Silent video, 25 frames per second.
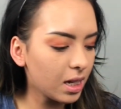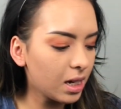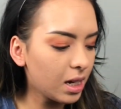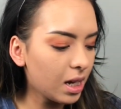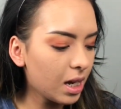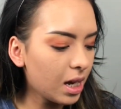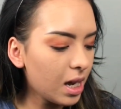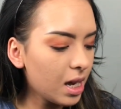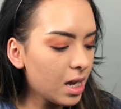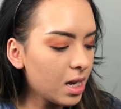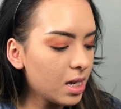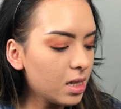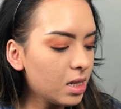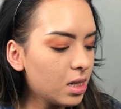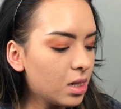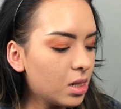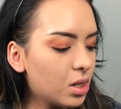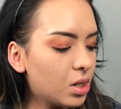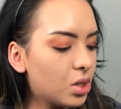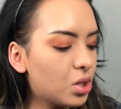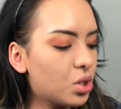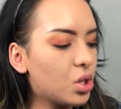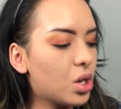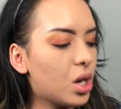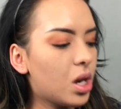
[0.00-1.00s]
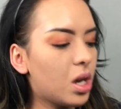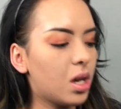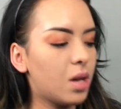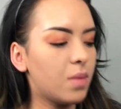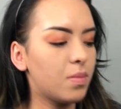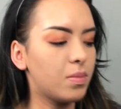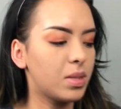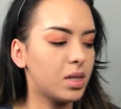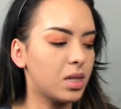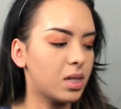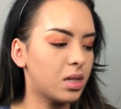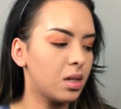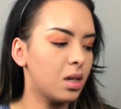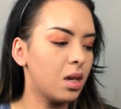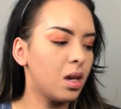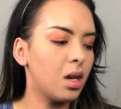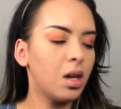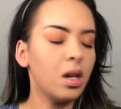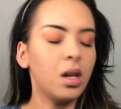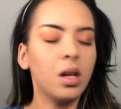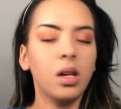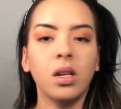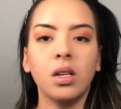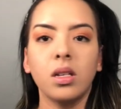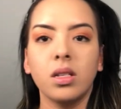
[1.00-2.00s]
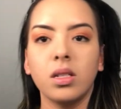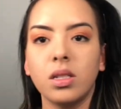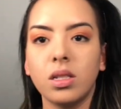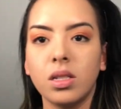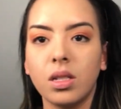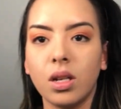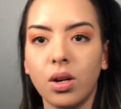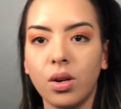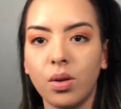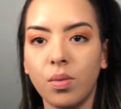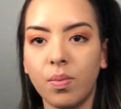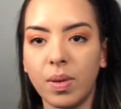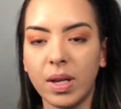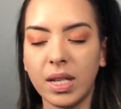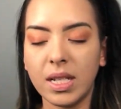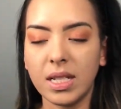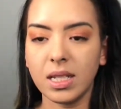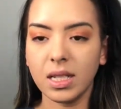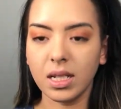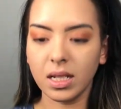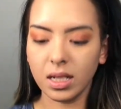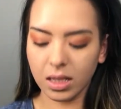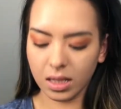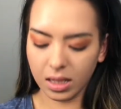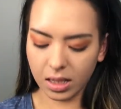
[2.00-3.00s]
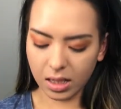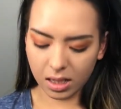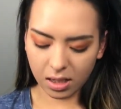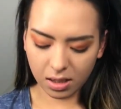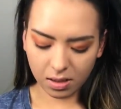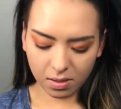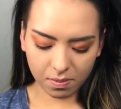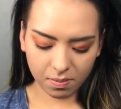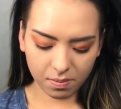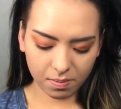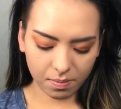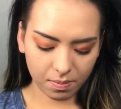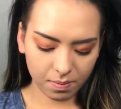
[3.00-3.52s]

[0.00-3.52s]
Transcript: Enhancer Drops. So basically,